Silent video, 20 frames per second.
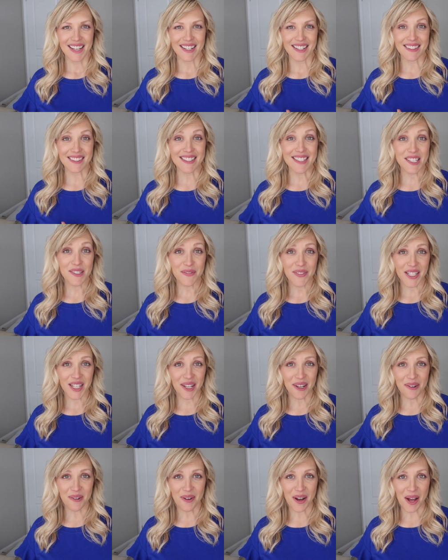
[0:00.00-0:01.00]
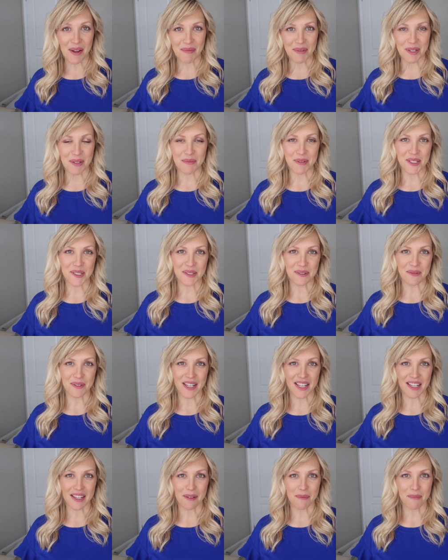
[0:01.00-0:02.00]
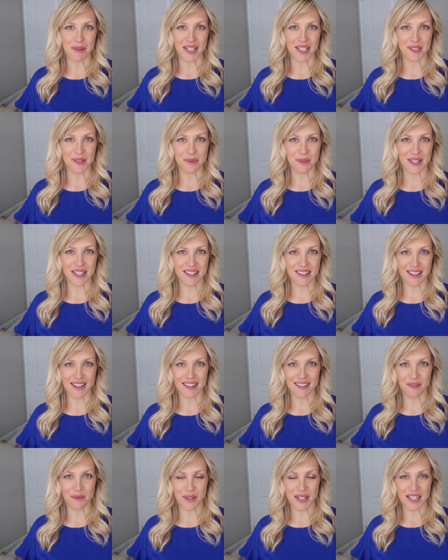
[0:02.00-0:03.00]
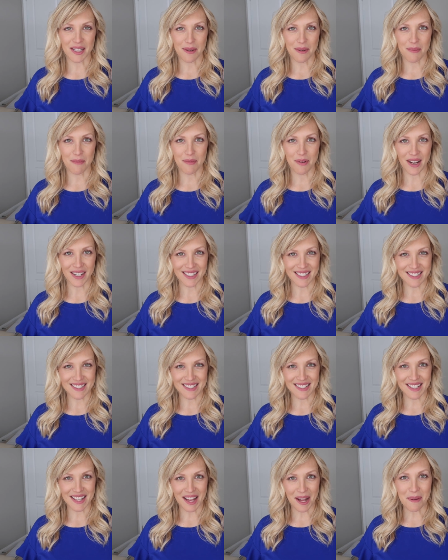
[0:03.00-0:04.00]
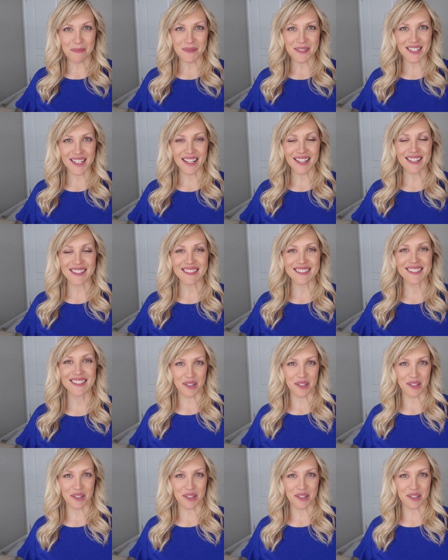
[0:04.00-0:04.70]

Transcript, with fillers: In this video, I'm going to be doing my twenty-eight week pregnancy update.